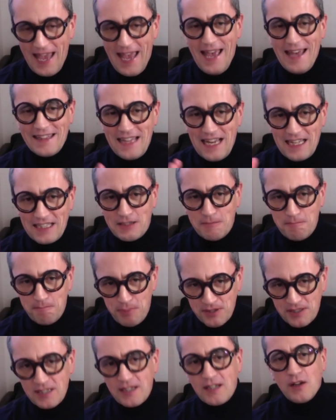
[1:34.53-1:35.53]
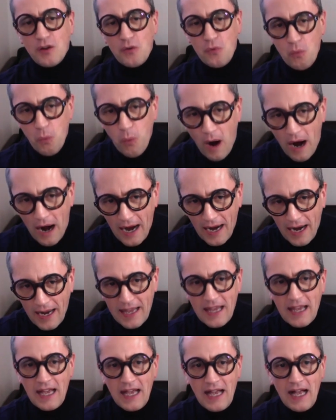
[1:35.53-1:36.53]
And that's particularly
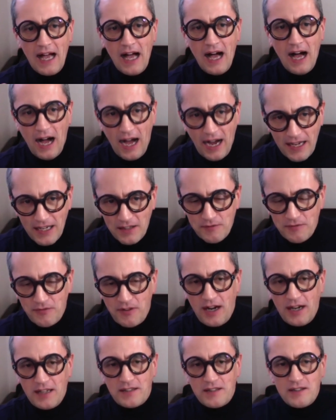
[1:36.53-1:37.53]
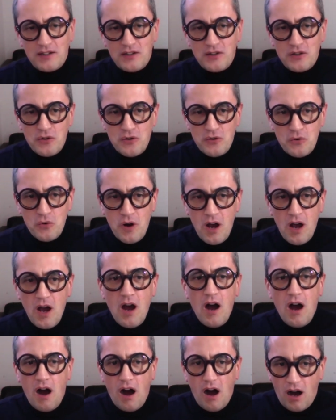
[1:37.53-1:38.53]
why I invited you
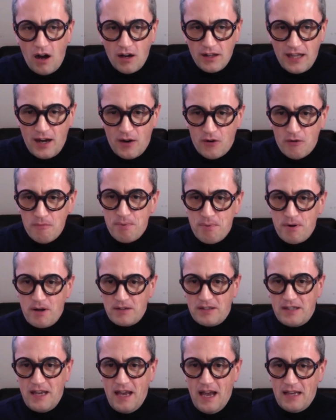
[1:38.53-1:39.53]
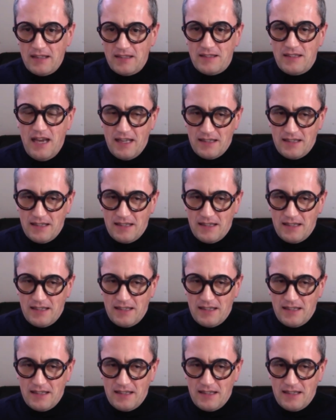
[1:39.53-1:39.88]
on our podcast.